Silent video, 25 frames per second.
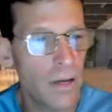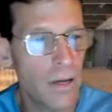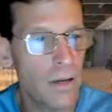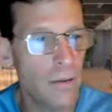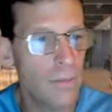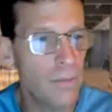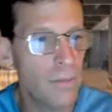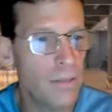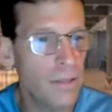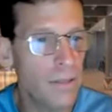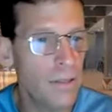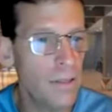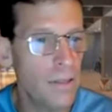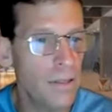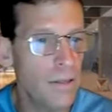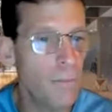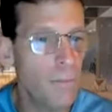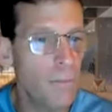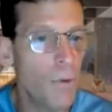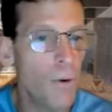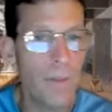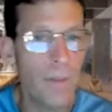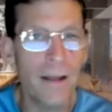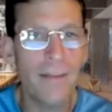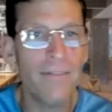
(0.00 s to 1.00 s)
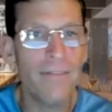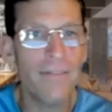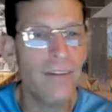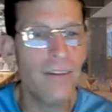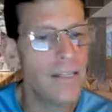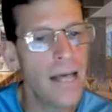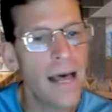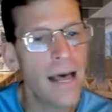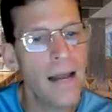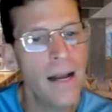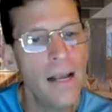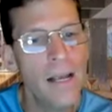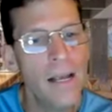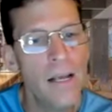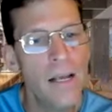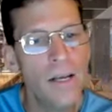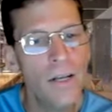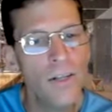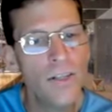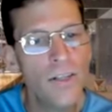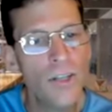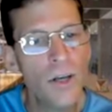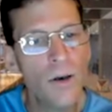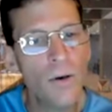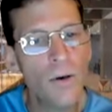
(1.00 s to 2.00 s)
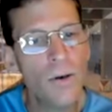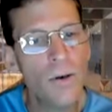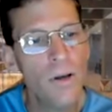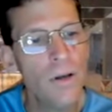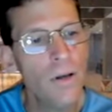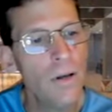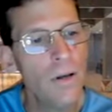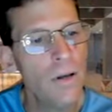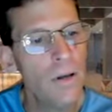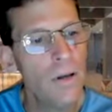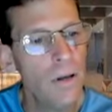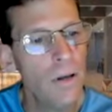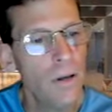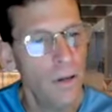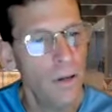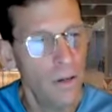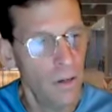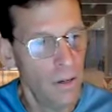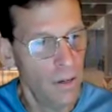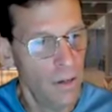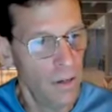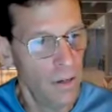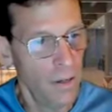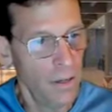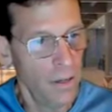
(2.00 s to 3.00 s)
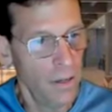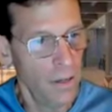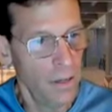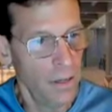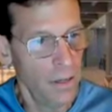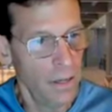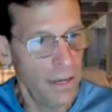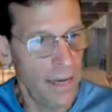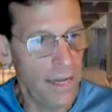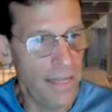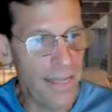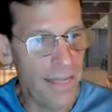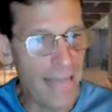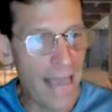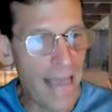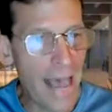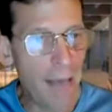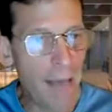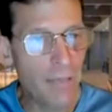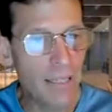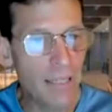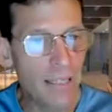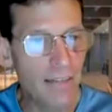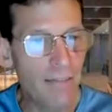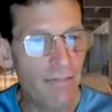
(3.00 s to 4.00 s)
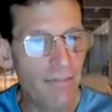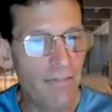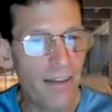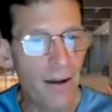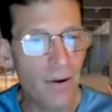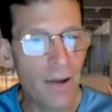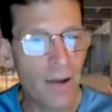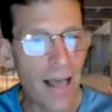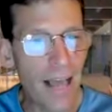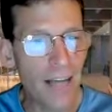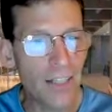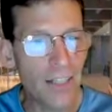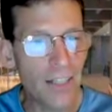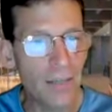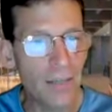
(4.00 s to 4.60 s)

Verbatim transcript: uh, more benefit to that. So, in the absence of federal